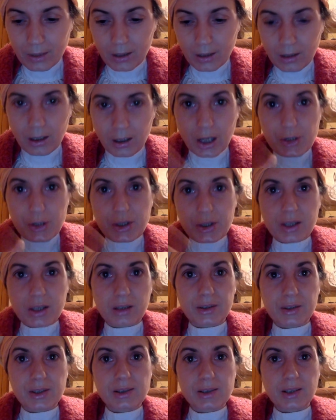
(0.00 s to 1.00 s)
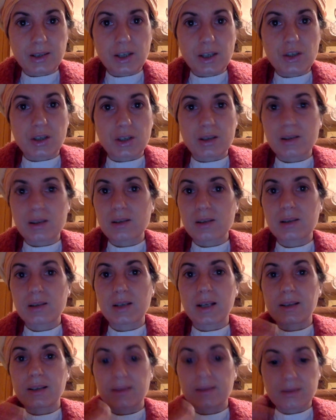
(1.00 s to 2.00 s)
logical decisions
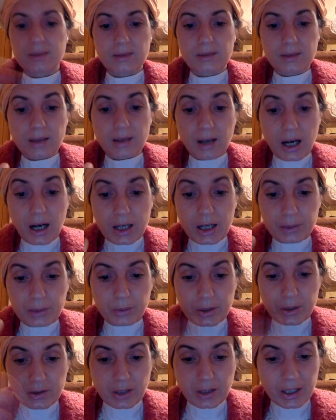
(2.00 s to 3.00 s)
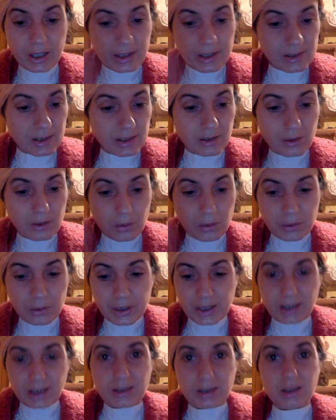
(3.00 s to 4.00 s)
that the hardware takes and all
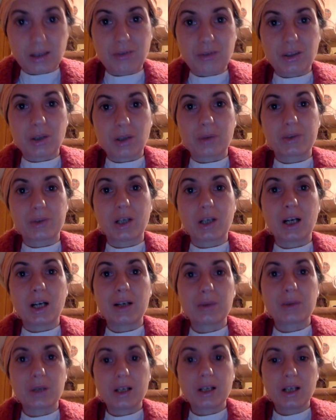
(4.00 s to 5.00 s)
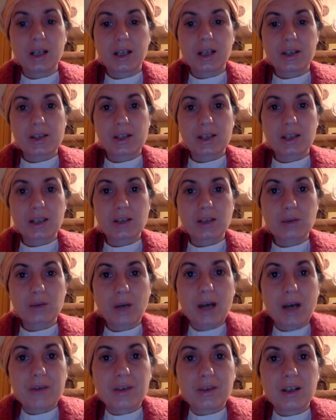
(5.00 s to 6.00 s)
that activity of the hardware starts to
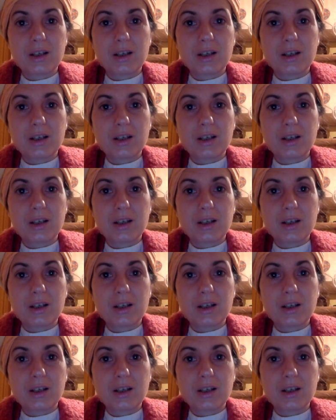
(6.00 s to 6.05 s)
have